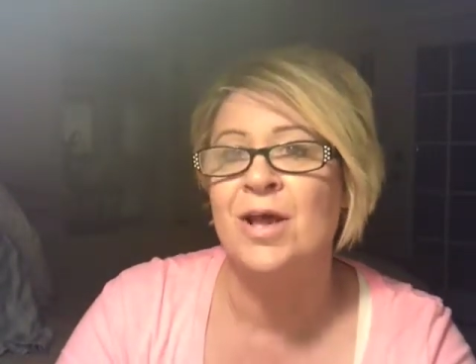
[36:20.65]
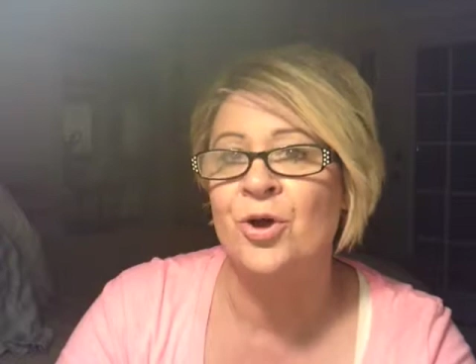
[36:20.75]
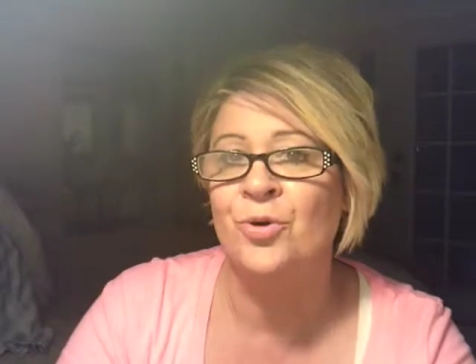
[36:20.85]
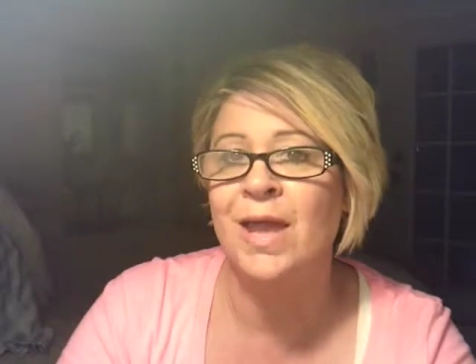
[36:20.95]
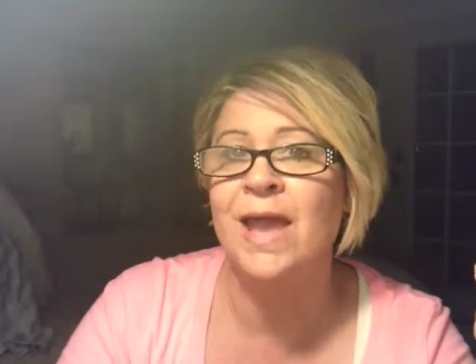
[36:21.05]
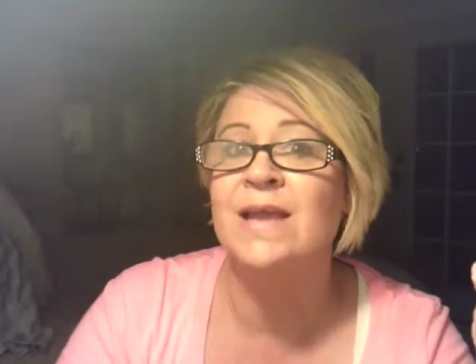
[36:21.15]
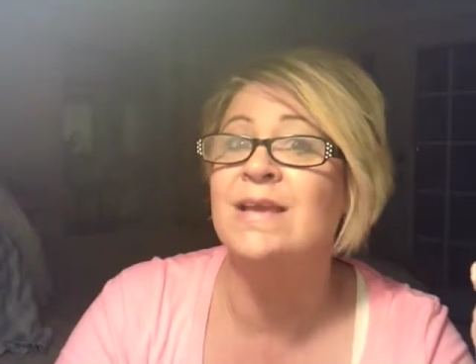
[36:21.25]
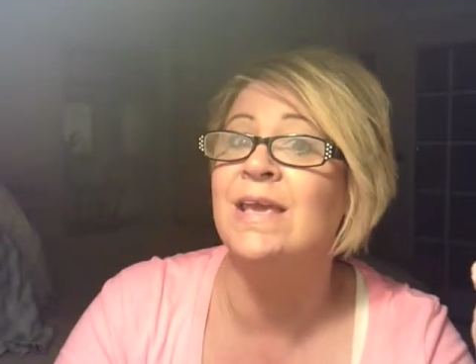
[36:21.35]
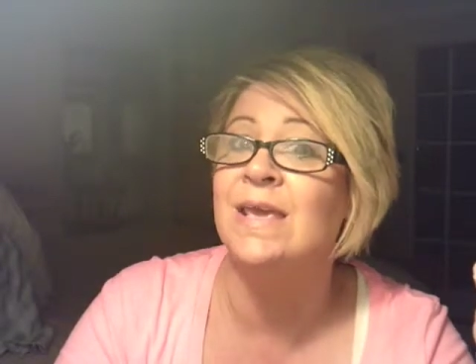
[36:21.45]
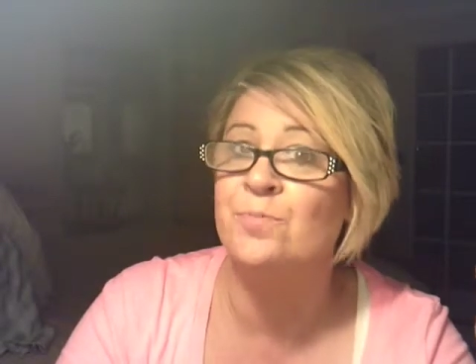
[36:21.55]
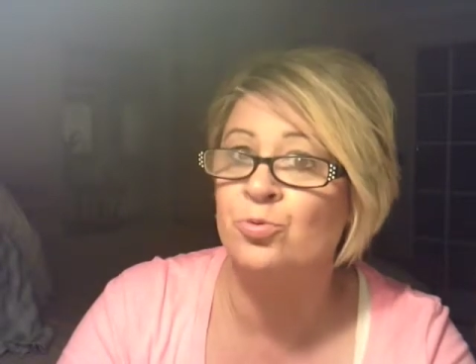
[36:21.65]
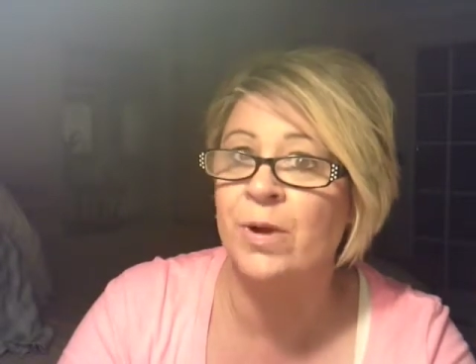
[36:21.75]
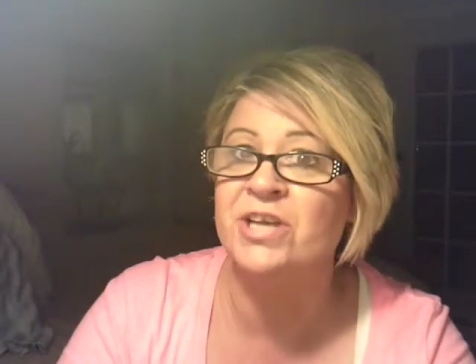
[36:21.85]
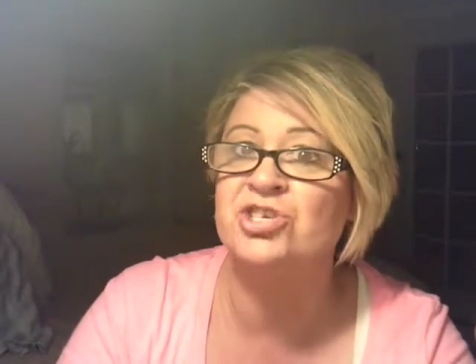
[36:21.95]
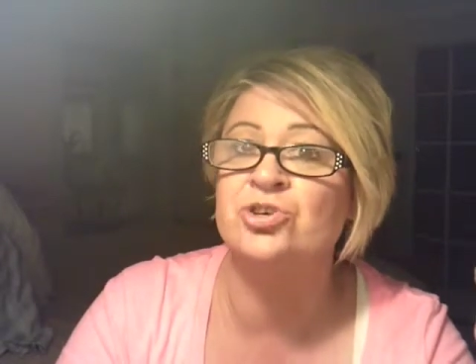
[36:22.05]
okay, to keep
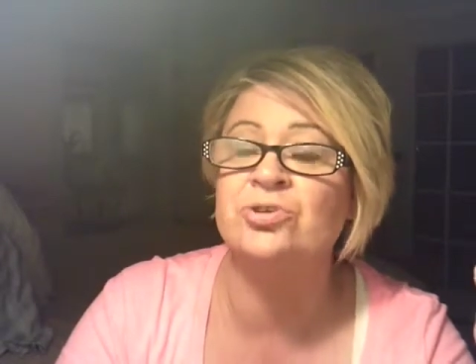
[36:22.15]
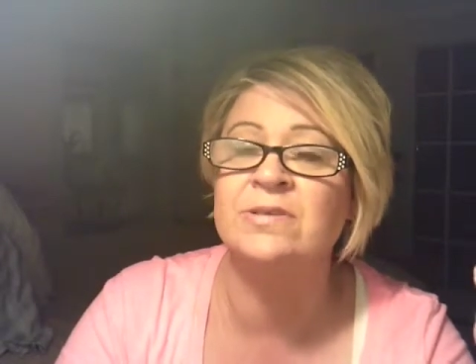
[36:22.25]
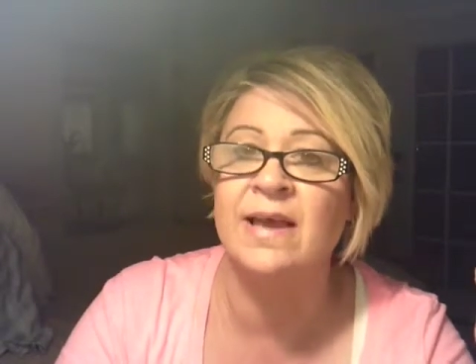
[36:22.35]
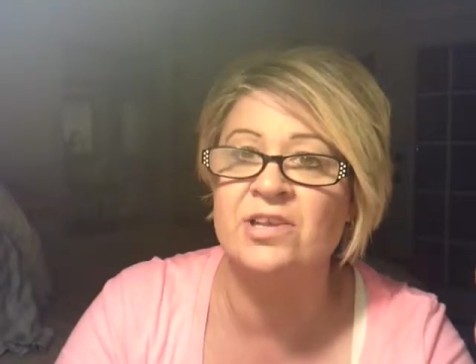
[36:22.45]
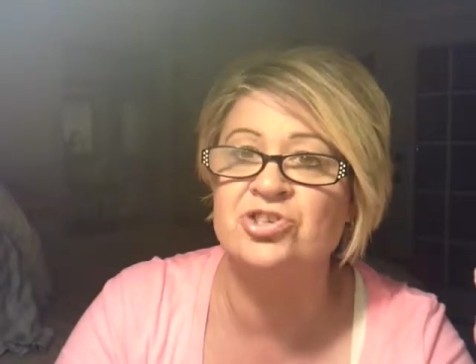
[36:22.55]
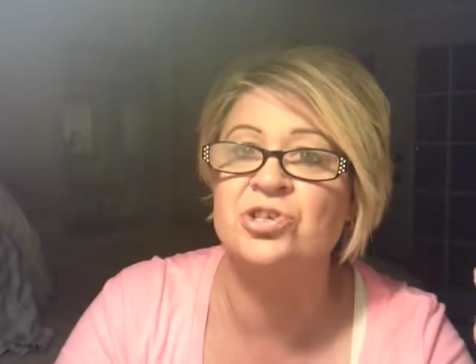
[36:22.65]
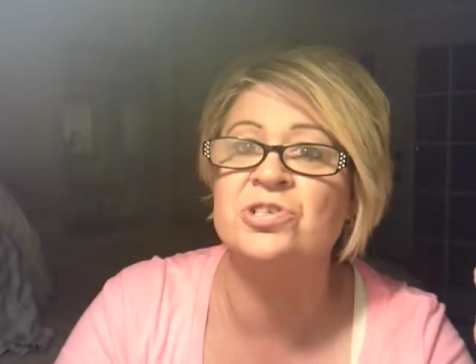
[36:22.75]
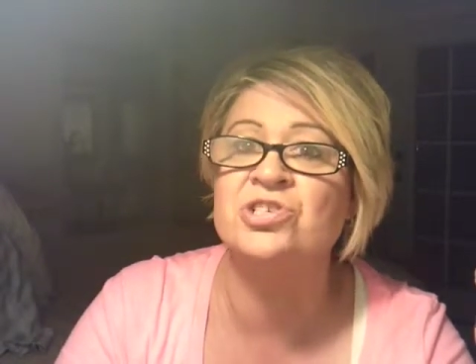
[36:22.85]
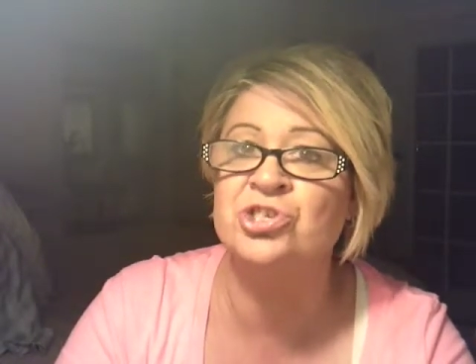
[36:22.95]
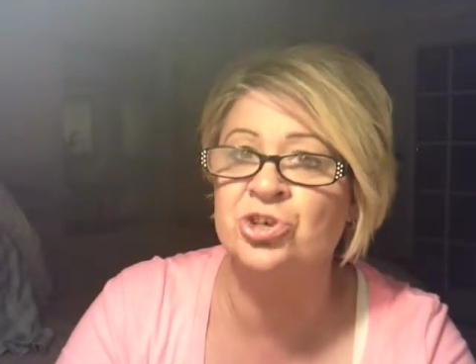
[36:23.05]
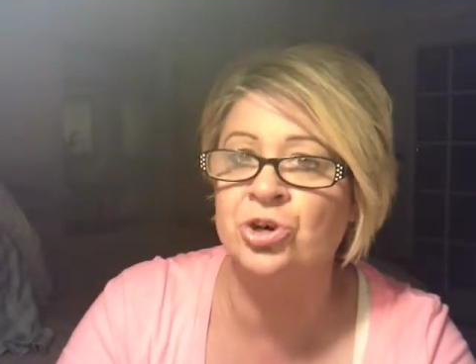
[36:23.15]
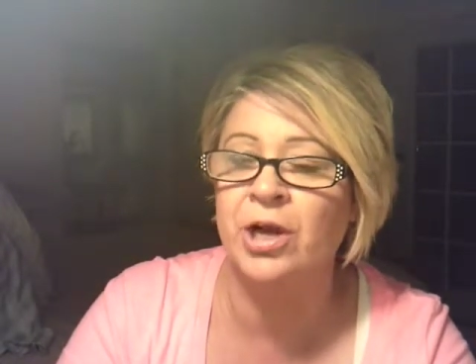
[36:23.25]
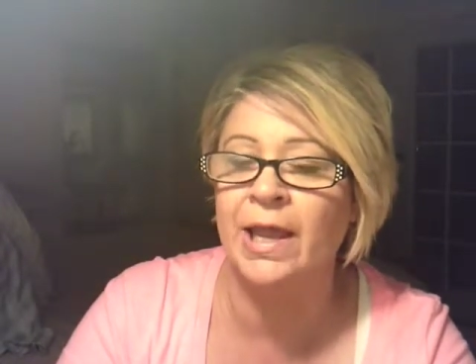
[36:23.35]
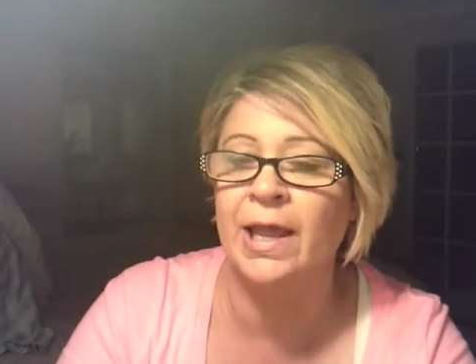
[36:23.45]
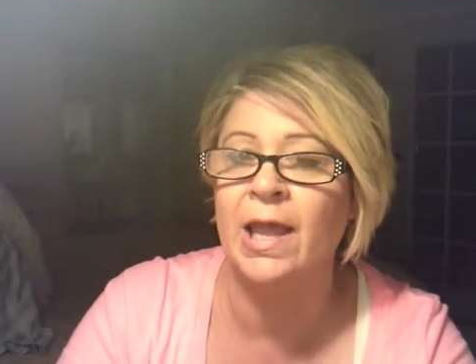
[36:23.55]
racial tension
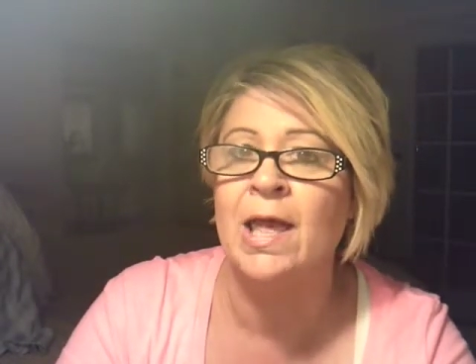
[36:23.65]
stirring.